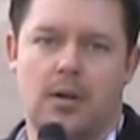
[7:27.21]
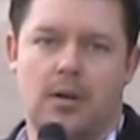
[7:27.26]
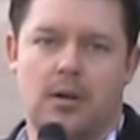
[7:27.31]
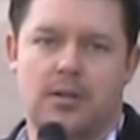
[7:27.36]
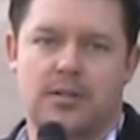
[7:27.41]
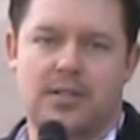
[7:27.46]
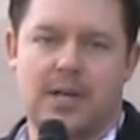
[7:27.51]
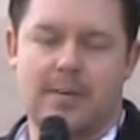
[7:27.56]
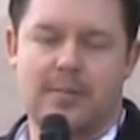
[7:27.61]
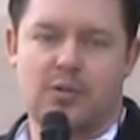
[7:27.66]

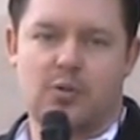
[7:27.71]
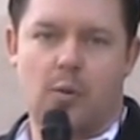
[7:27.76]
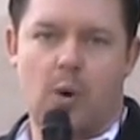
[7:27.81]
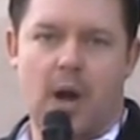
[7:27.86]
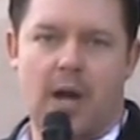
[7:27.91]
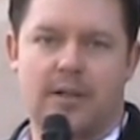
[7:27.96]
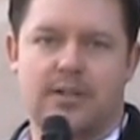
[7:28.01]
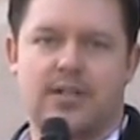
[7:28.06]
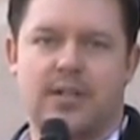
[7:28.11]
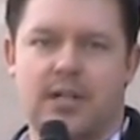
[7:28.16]
His name is
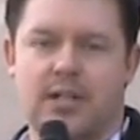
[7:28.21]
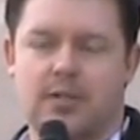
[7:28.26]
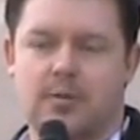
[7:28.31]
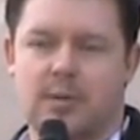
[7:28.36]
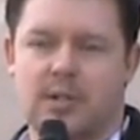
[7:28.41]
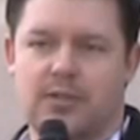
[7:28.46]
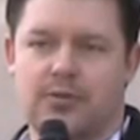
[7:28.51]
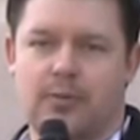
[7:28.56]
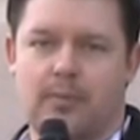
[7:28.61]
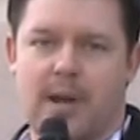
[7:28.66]
Ron
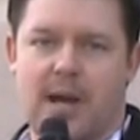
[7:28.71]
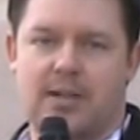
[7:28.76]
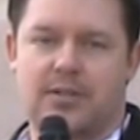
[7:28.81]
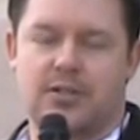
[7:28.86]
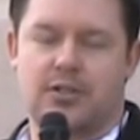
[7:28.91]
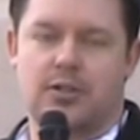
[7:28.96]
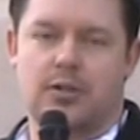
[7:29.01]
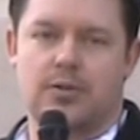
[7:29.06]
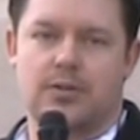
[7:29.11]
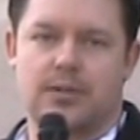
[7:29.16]
Teachman. He's from
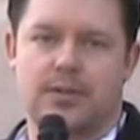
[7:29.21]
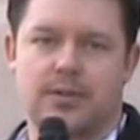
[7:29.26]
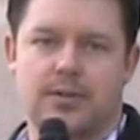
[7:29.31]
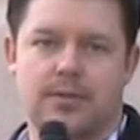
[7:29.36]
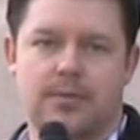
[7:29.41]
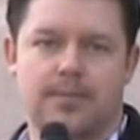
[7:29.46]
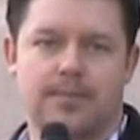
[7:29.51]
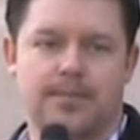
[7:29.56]
Massachusetts.